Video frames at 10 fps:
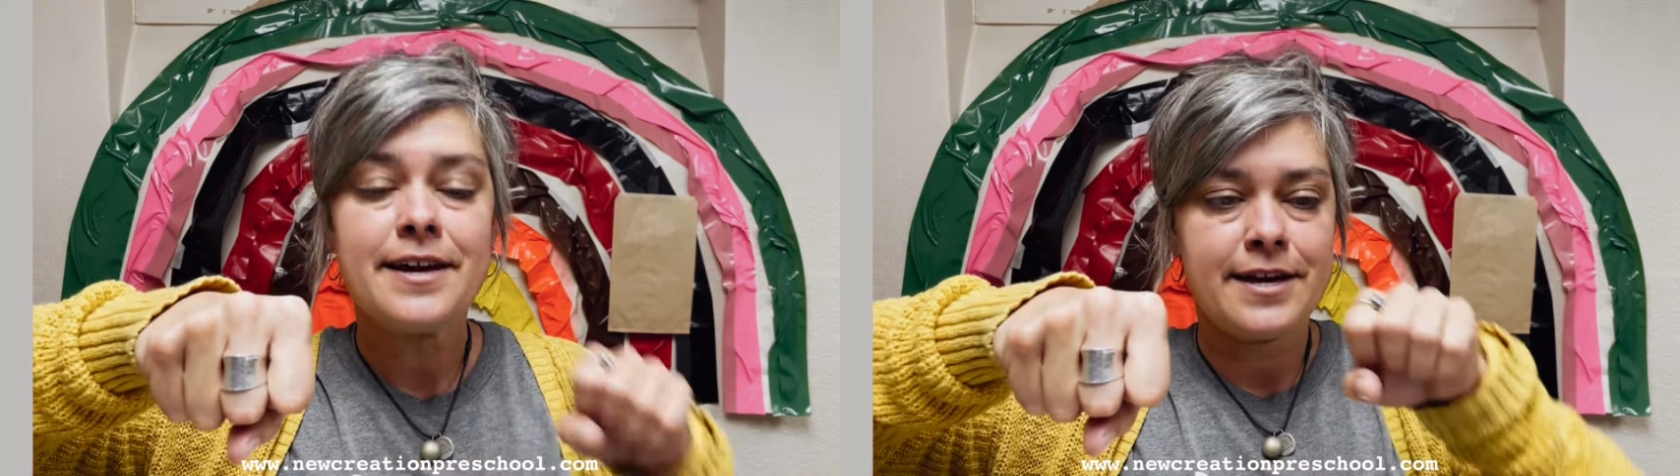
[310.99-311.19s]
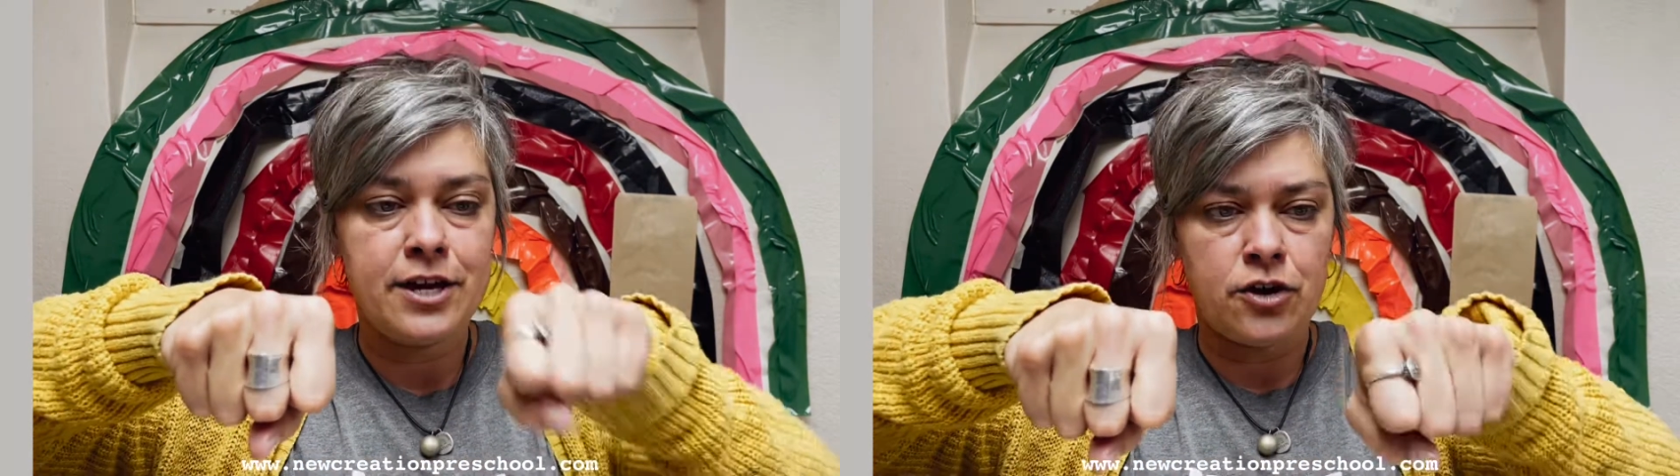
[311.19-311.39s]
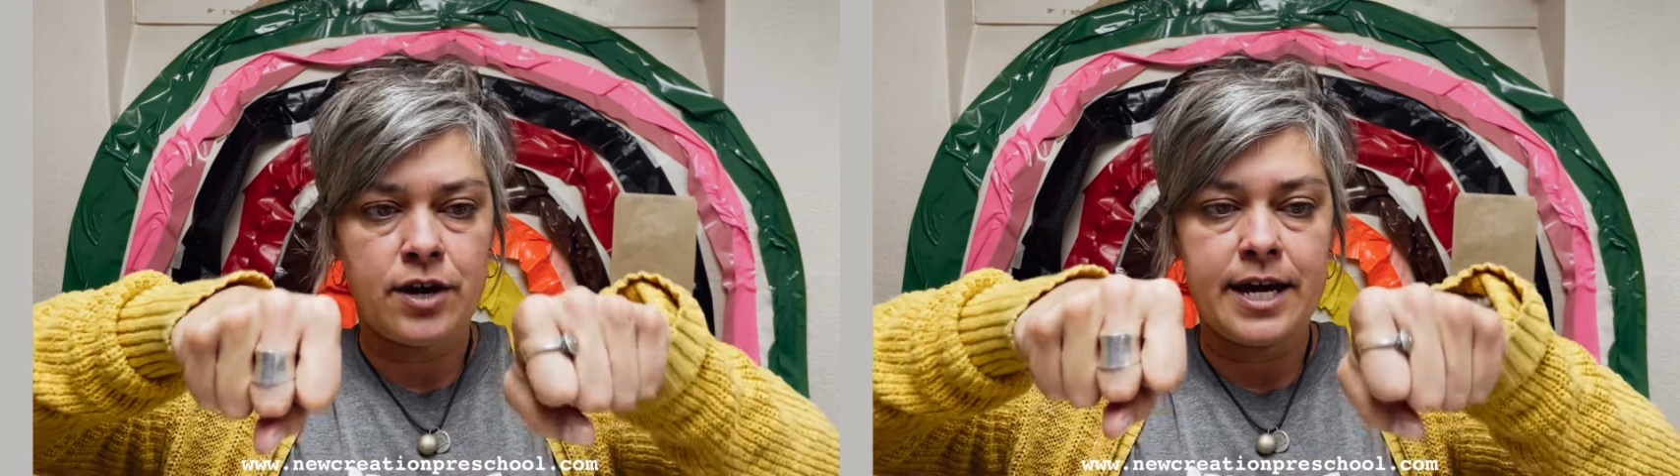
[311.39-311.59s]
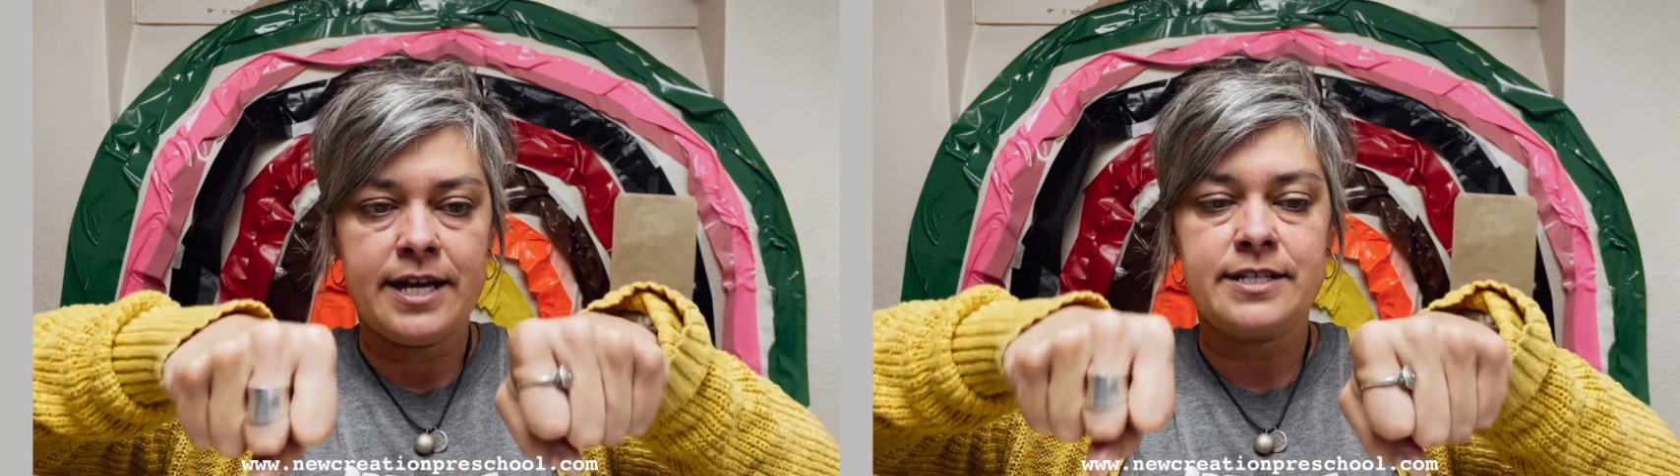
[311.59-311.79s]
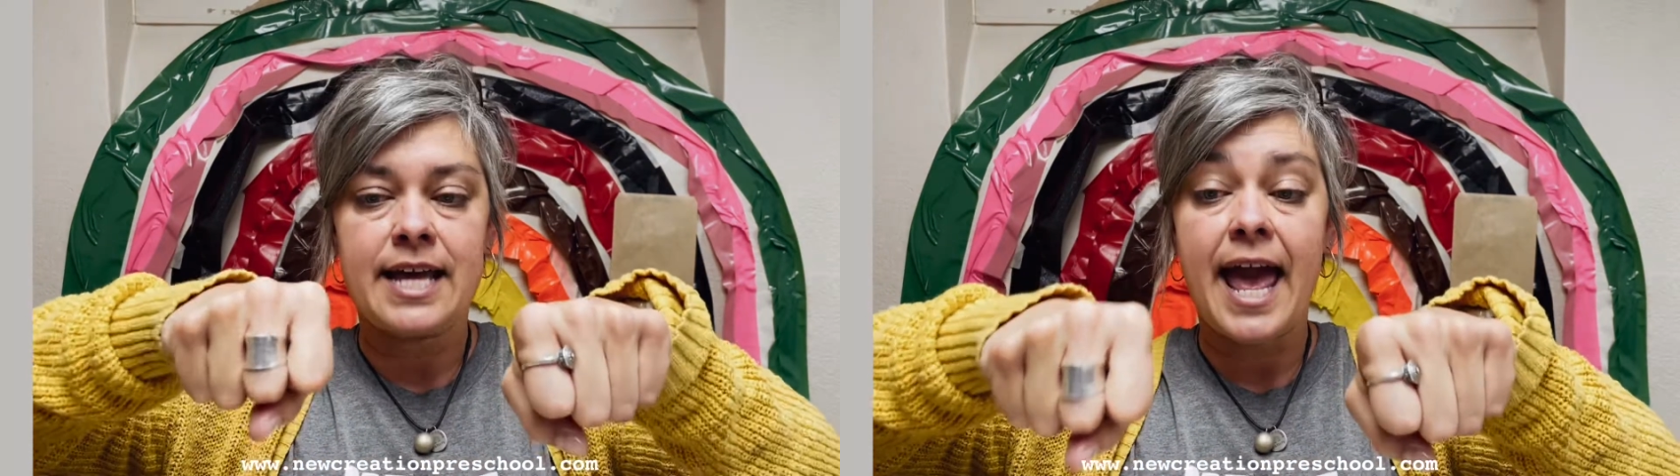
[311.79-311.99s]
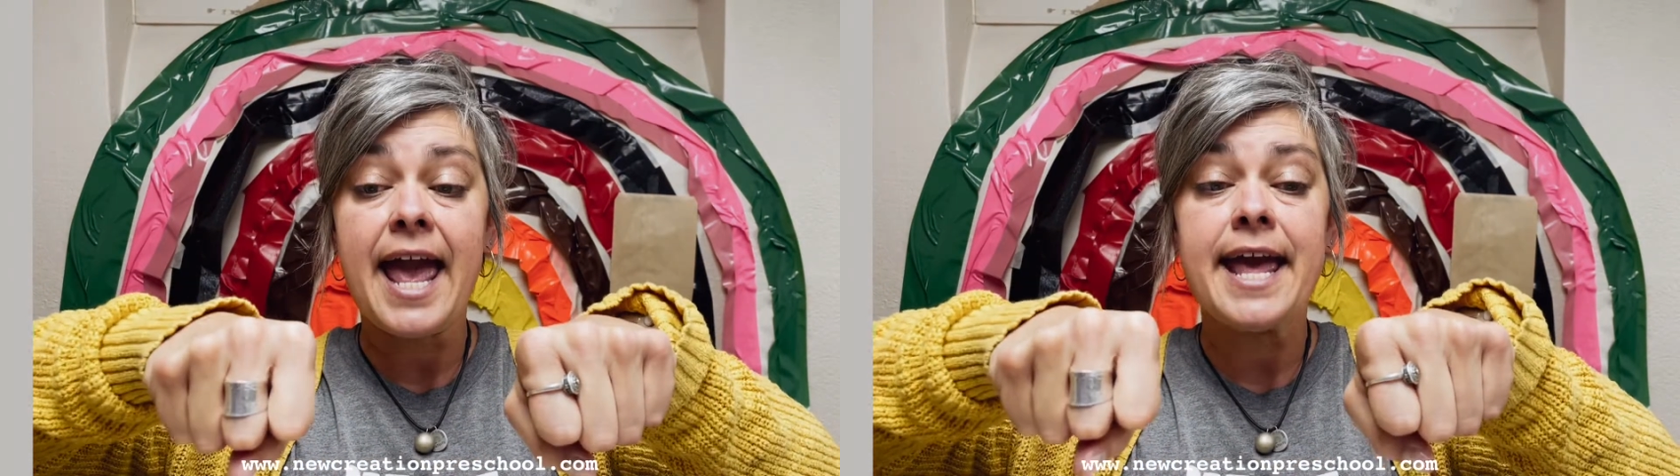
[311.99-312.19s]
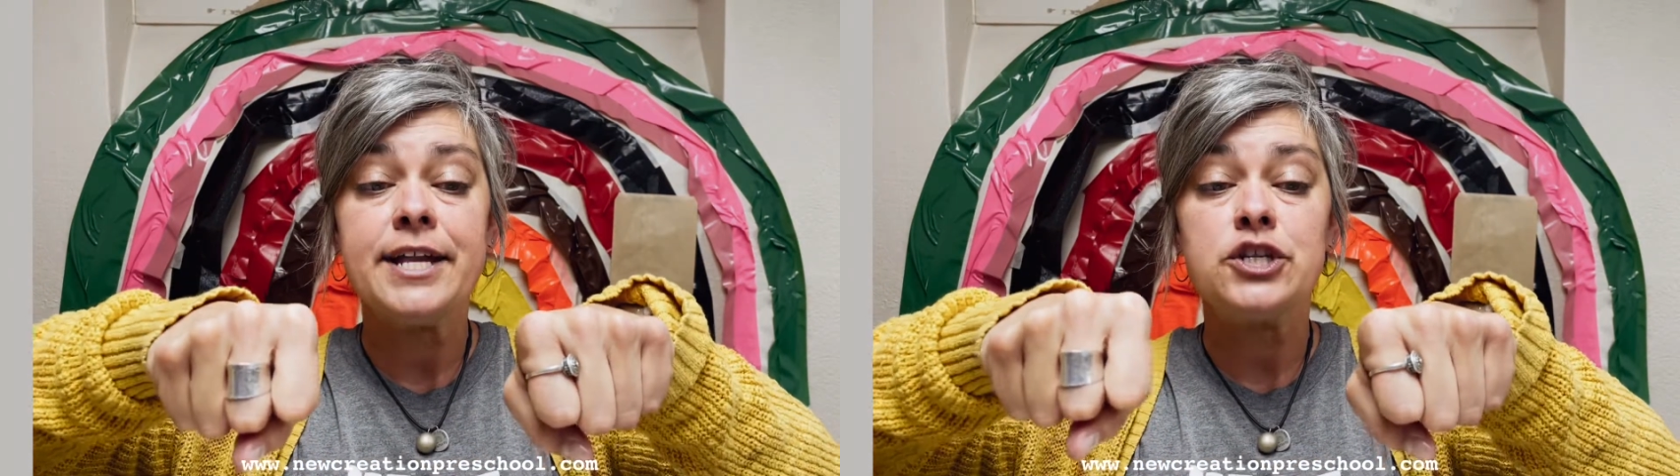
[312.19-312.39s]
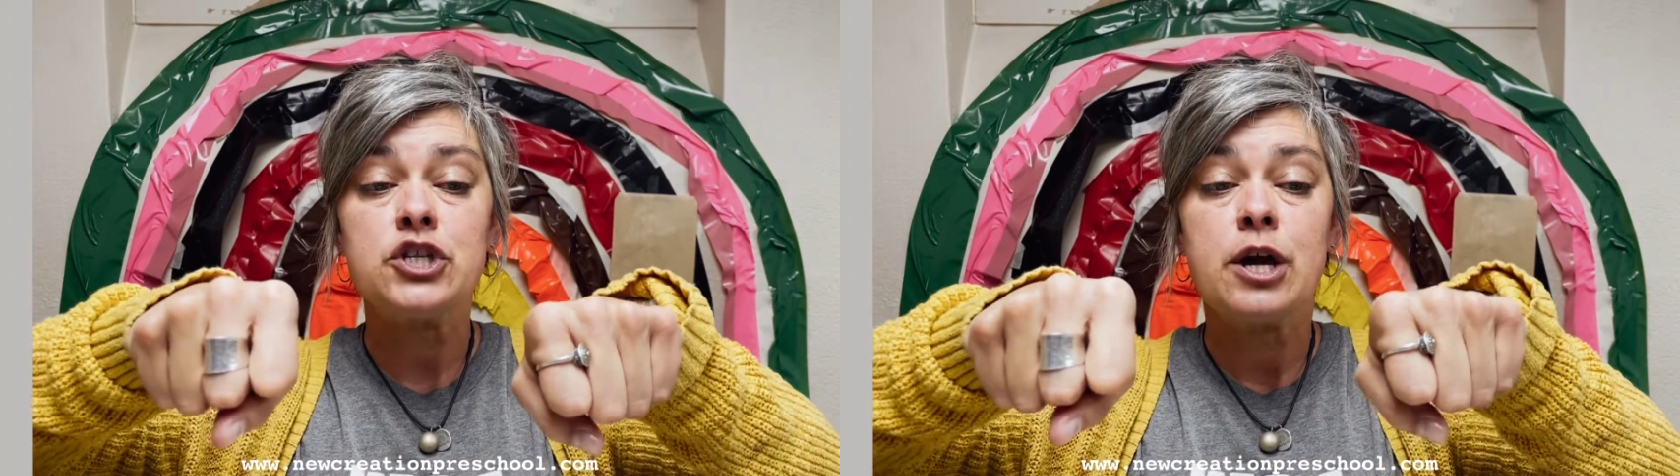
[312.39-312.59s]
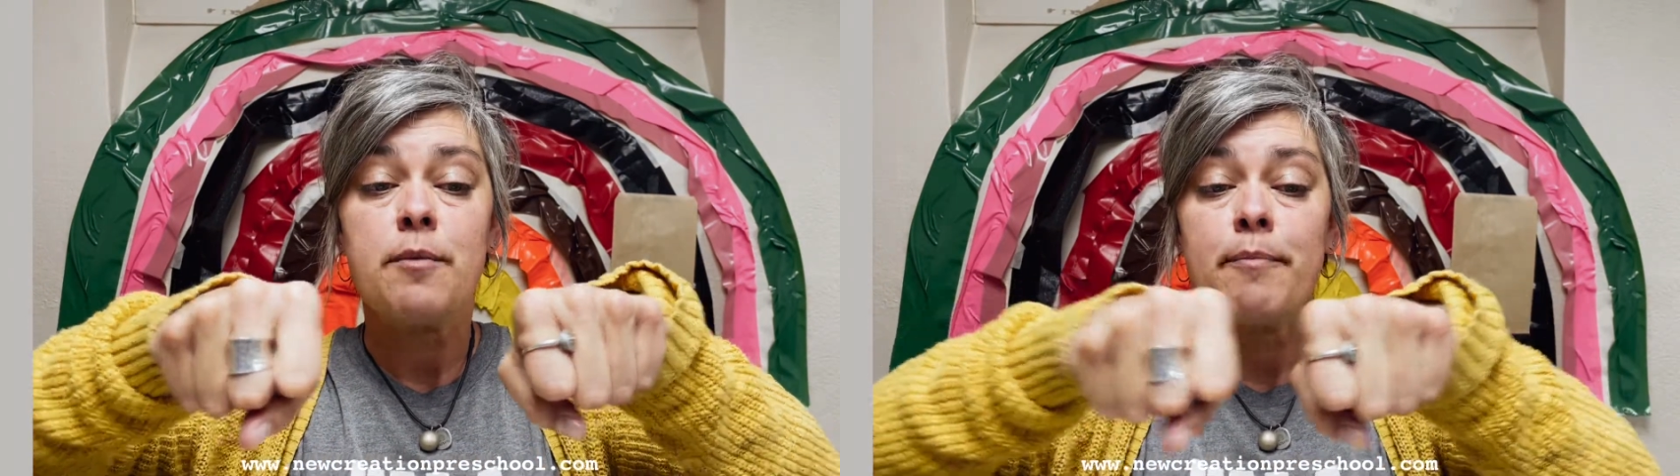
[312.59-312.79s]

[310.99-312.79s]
here is H,